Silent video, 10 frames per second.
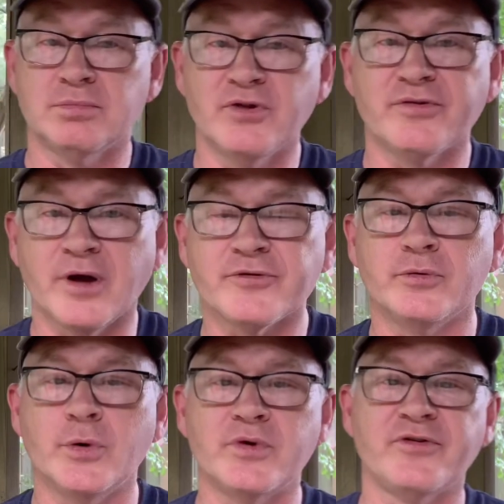is also
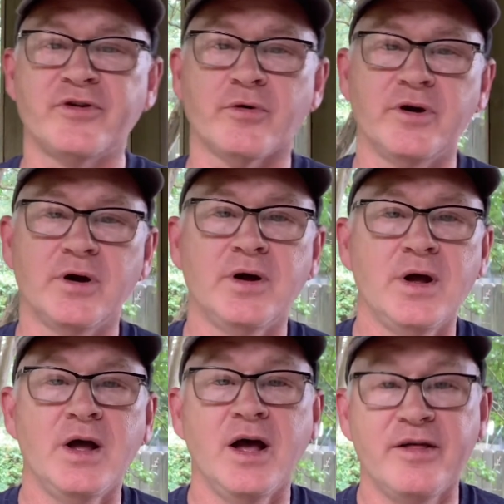known as Syria,
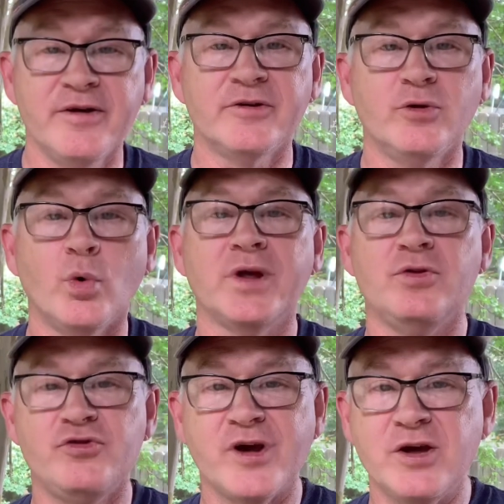and then
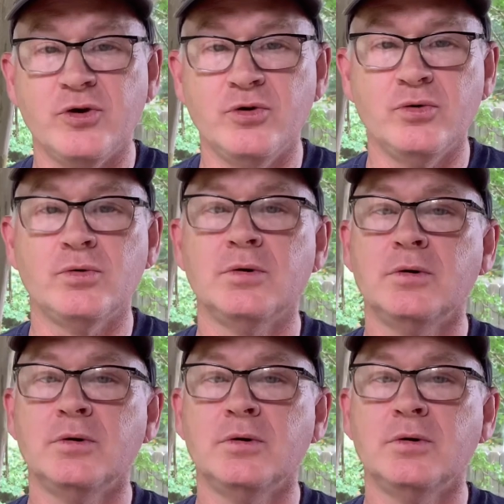anoint Jehu